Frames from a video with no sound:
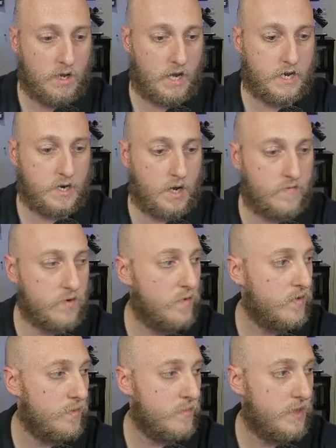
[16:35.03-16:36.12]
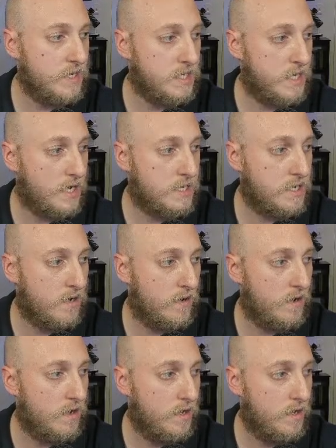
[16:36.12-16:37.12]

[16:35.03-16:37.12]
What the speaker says: I could hover over this text here,